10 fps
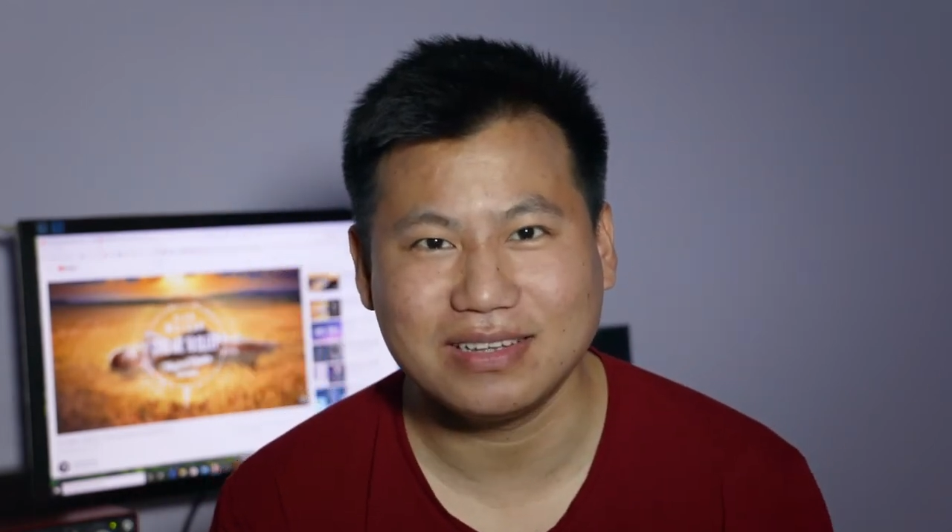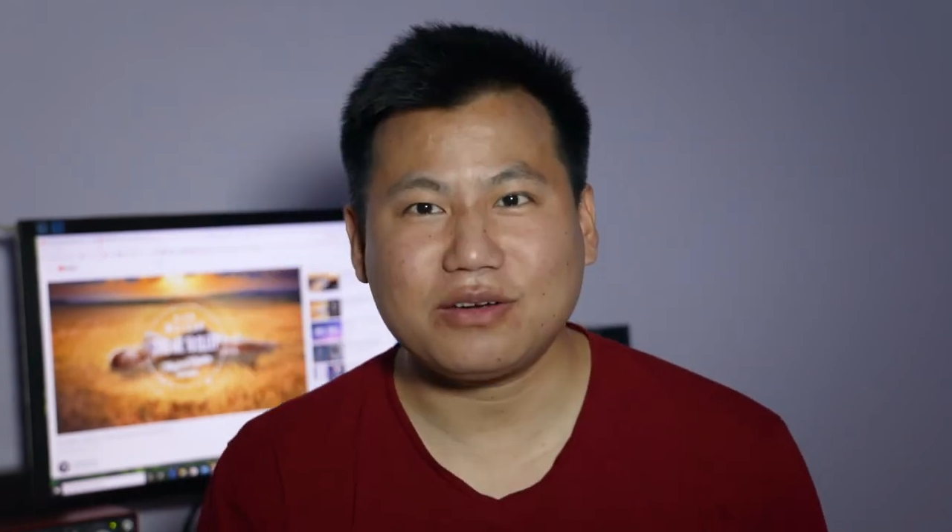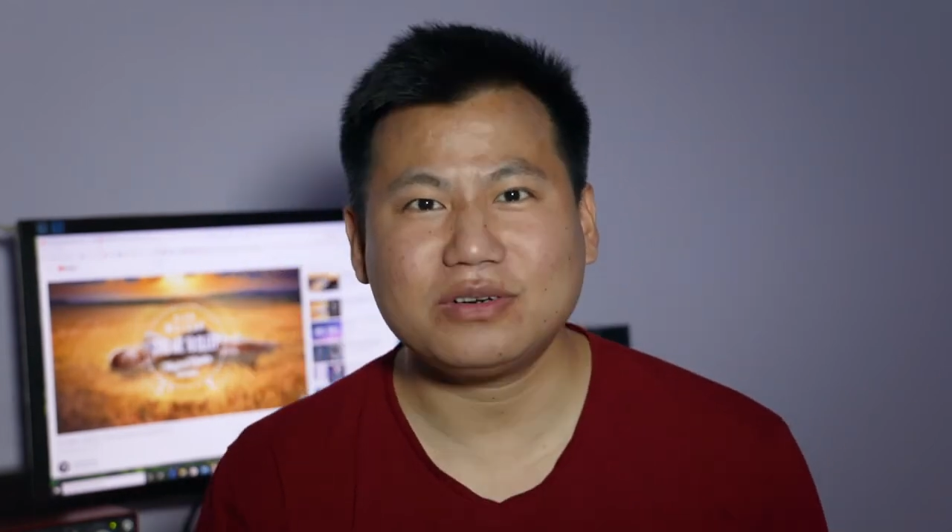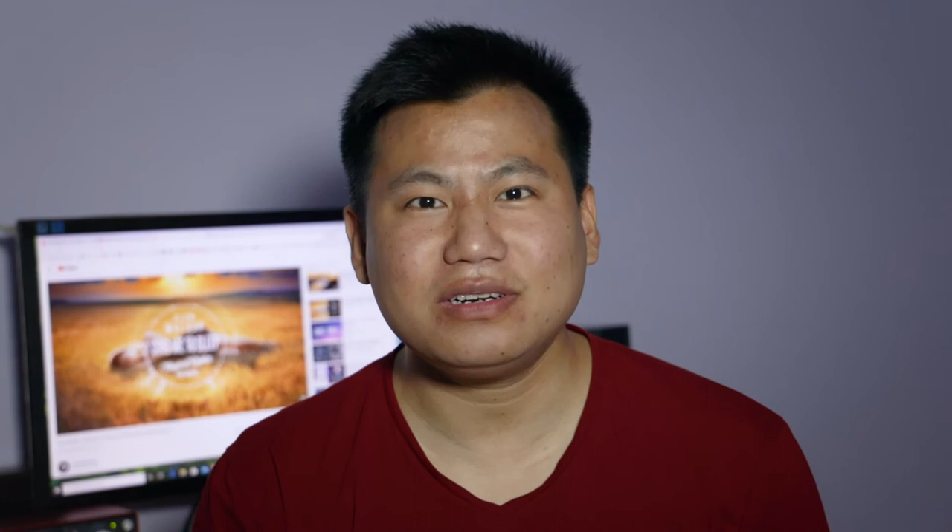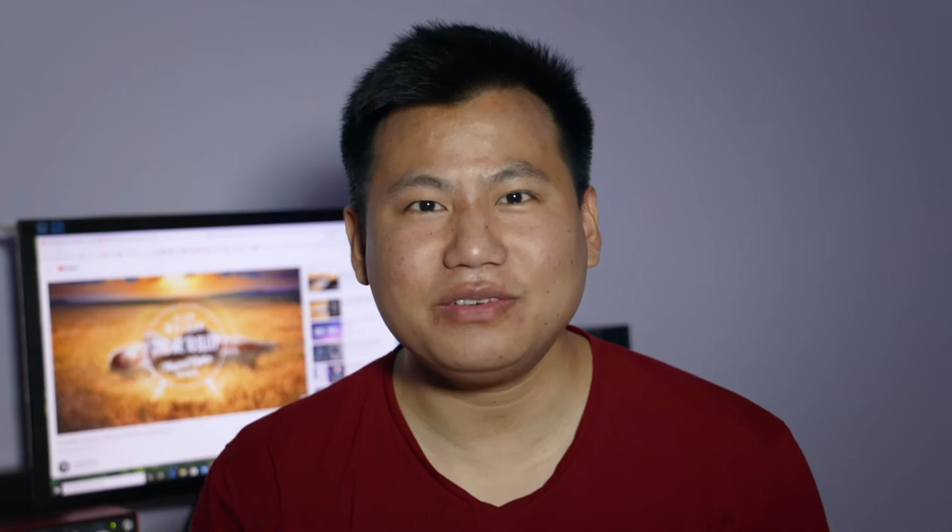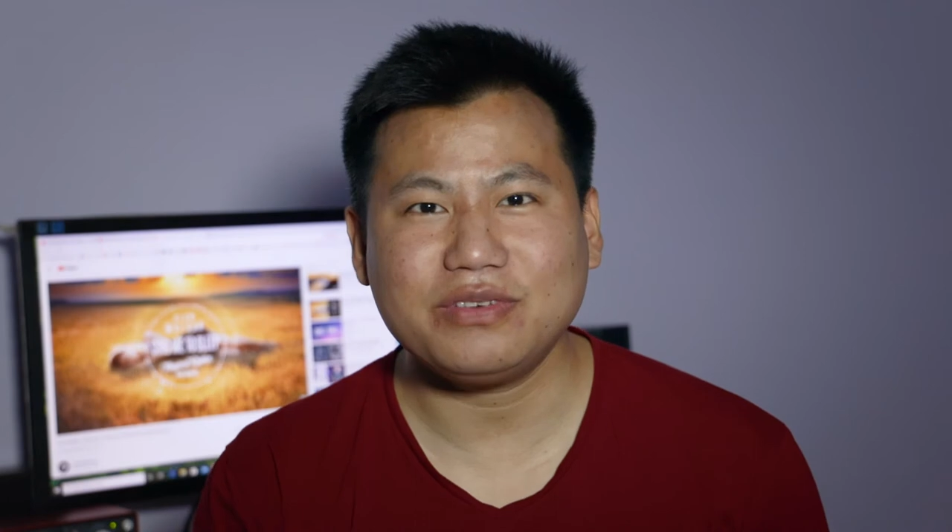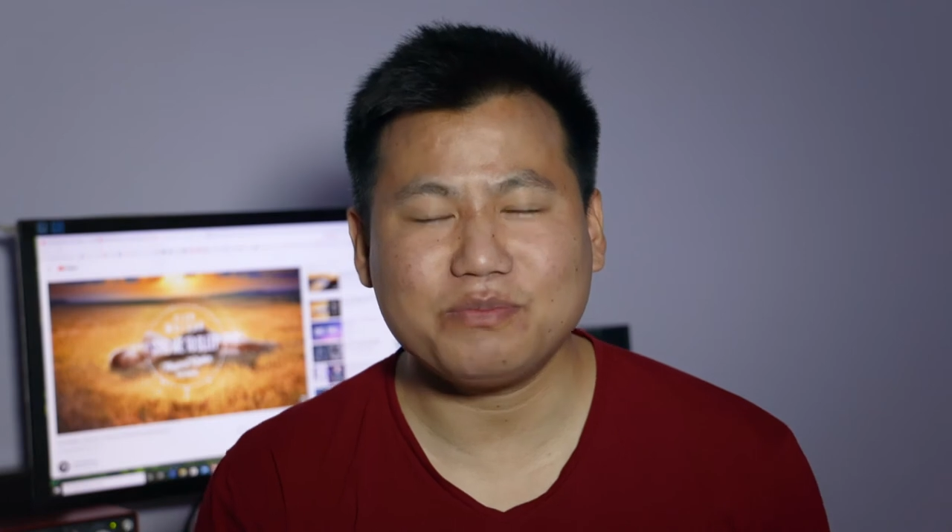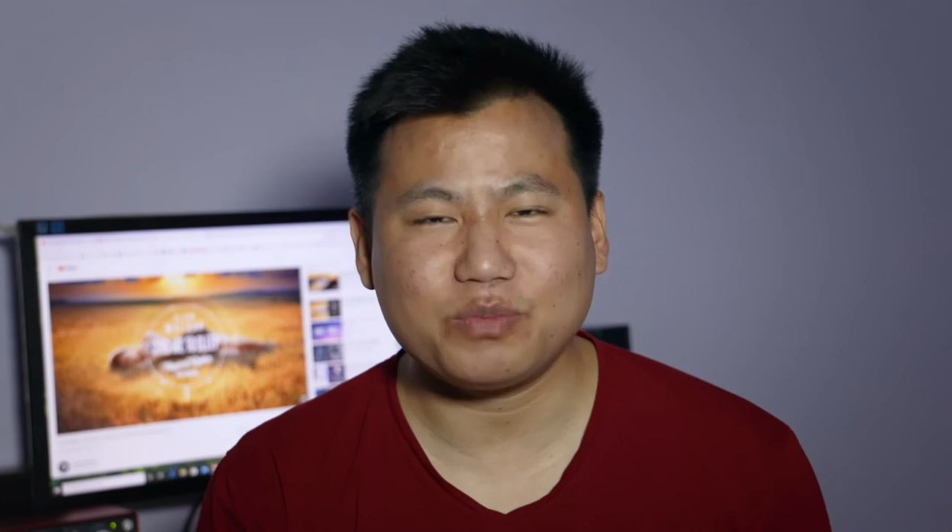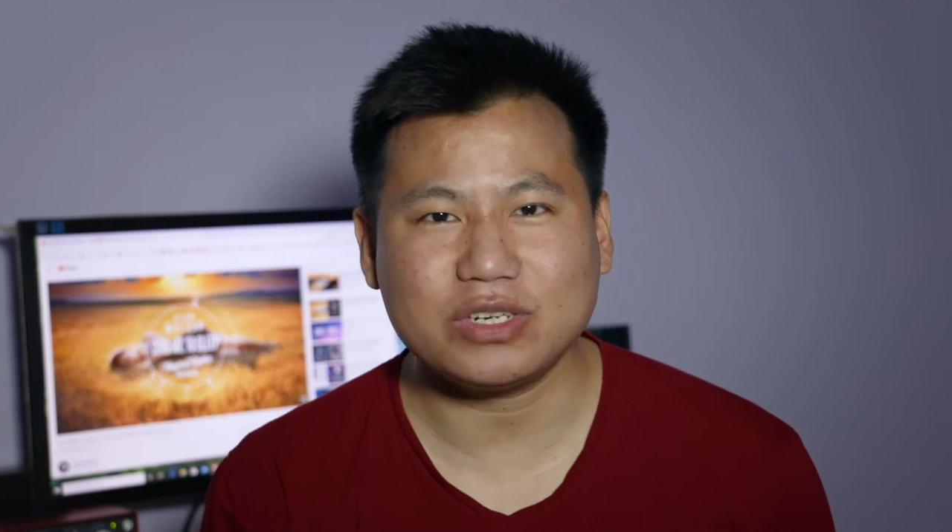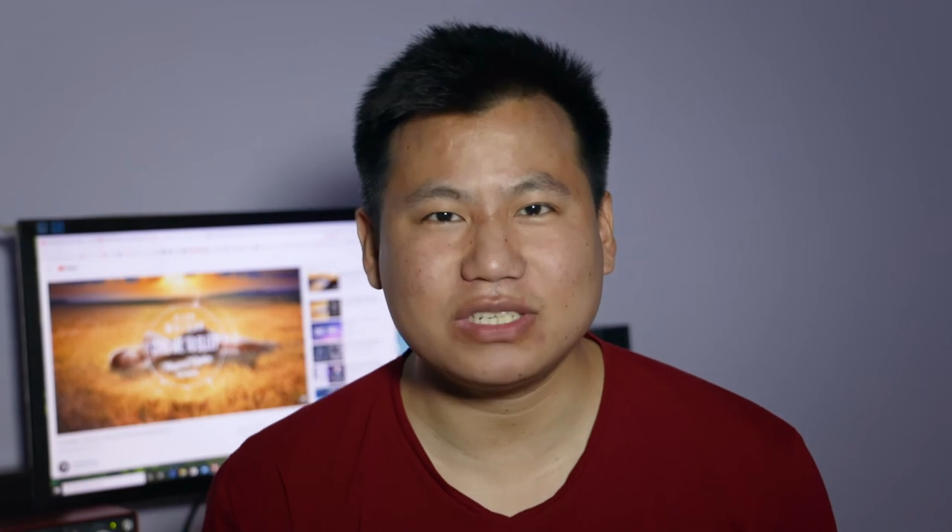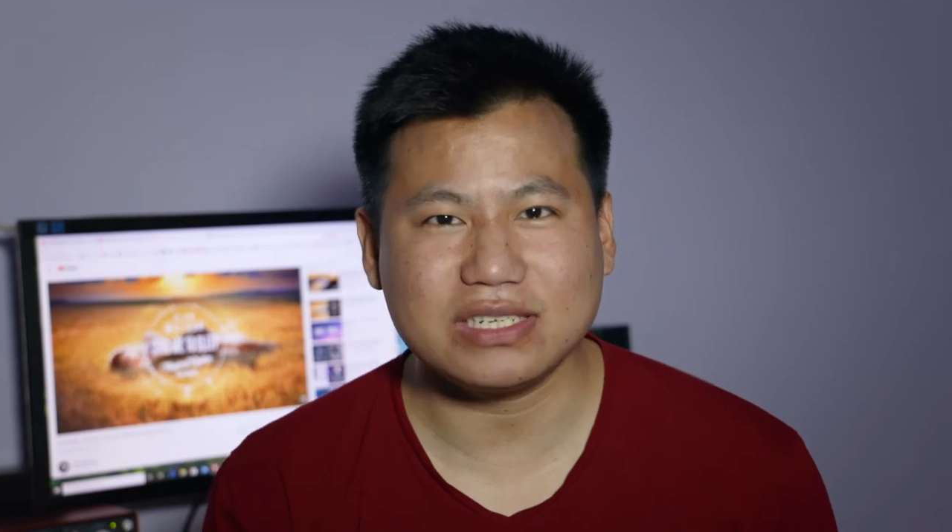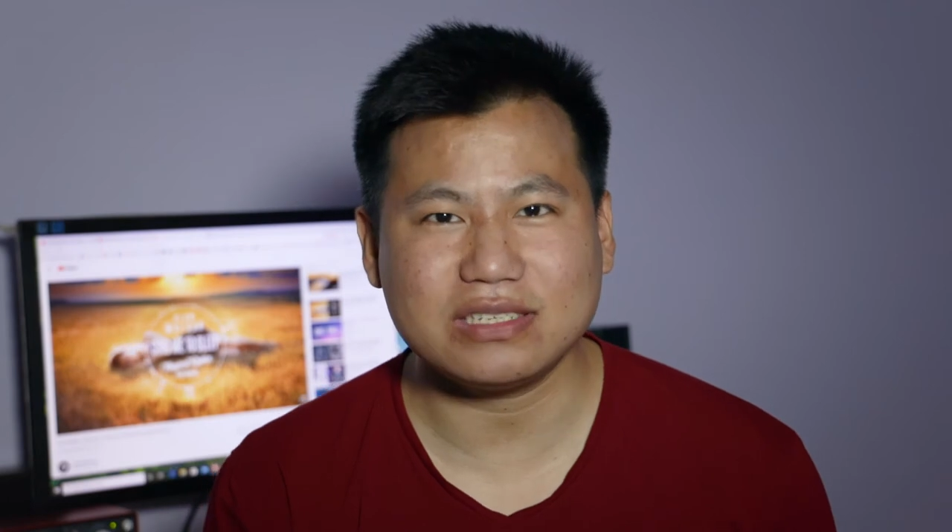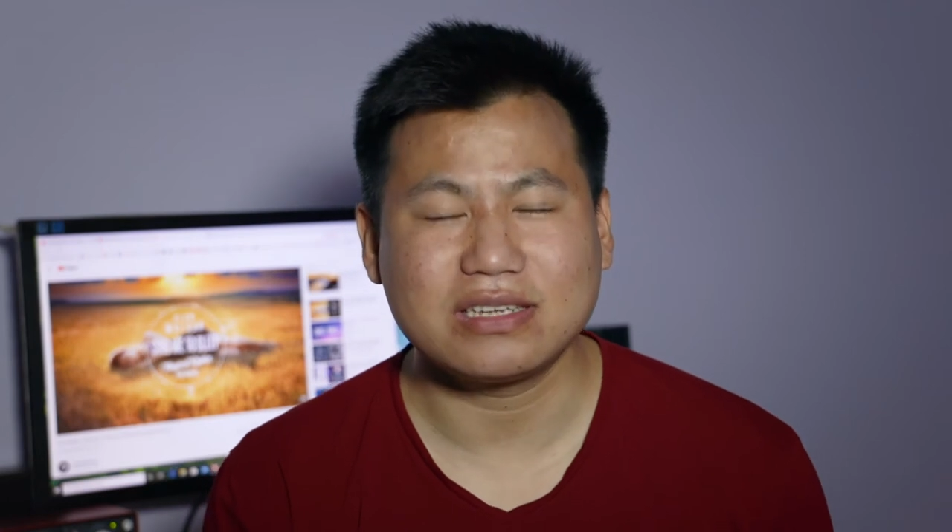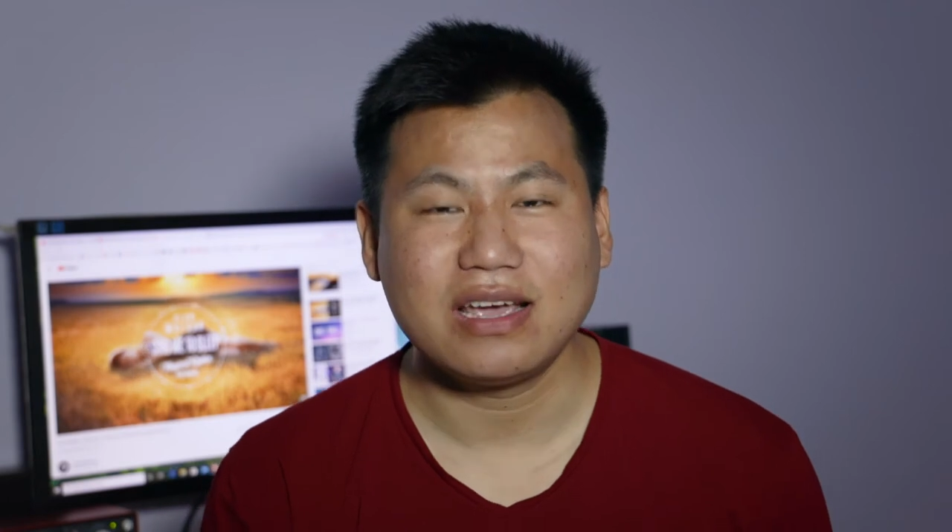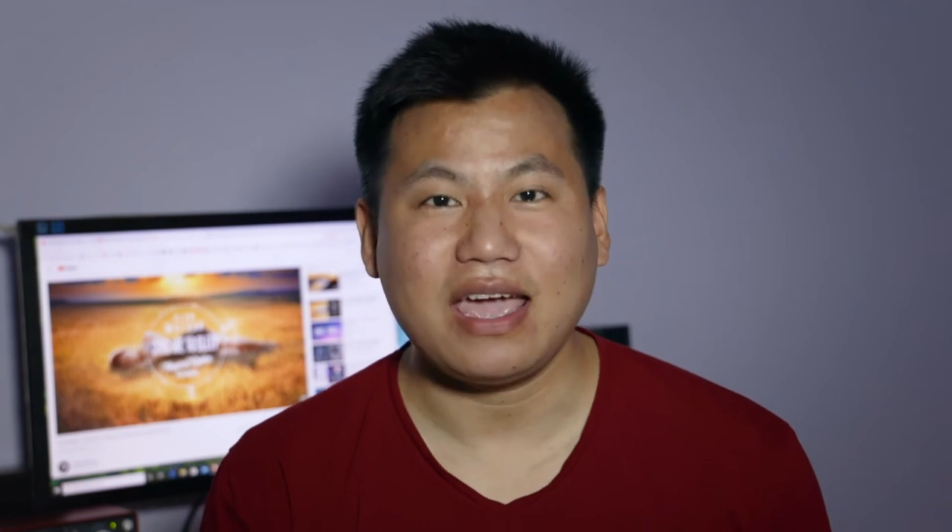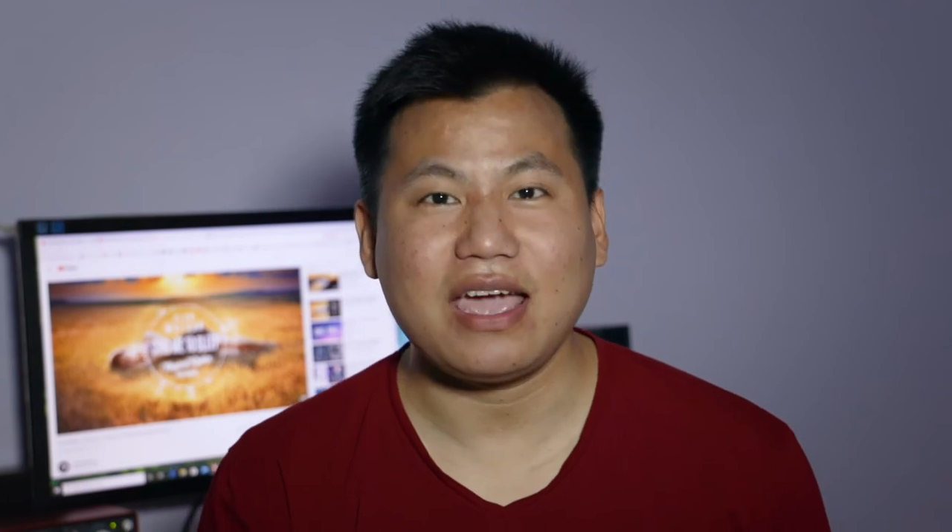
I couldn't even purchase